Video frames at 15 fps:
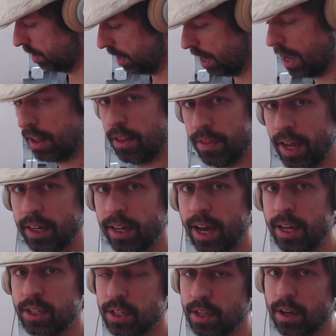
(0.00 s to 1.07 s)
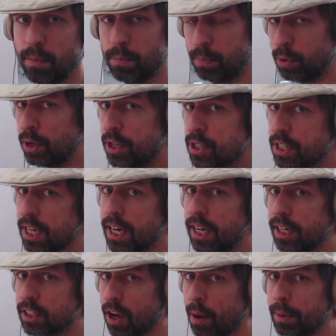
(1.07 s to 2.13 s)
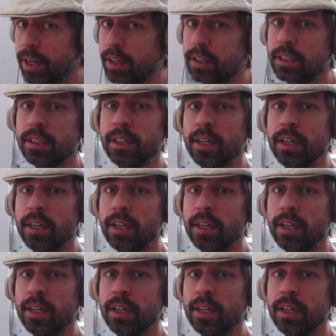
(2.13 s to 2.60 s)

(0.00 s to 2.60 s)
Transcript: In that case, the preceding dominant